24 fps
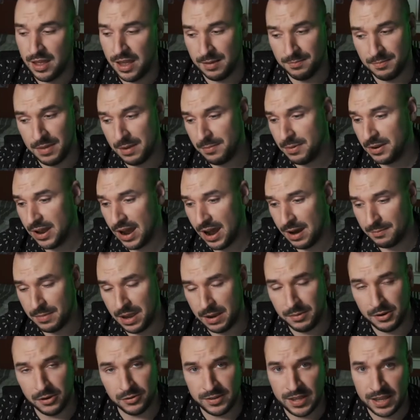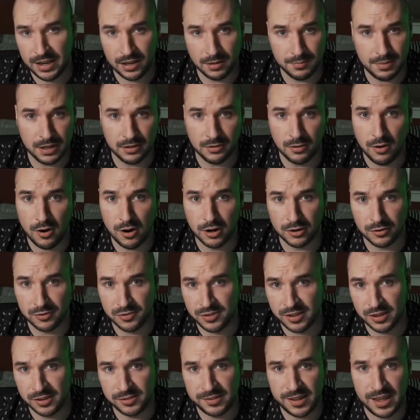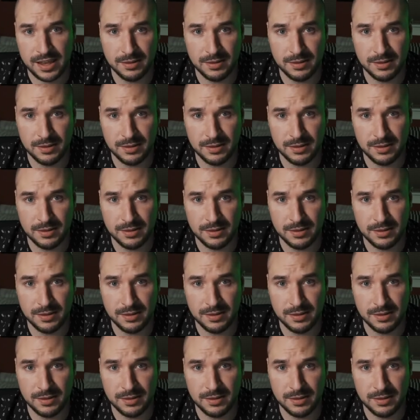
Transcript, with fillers: And maybe not. Maybe it'll take a bit longer, 6 to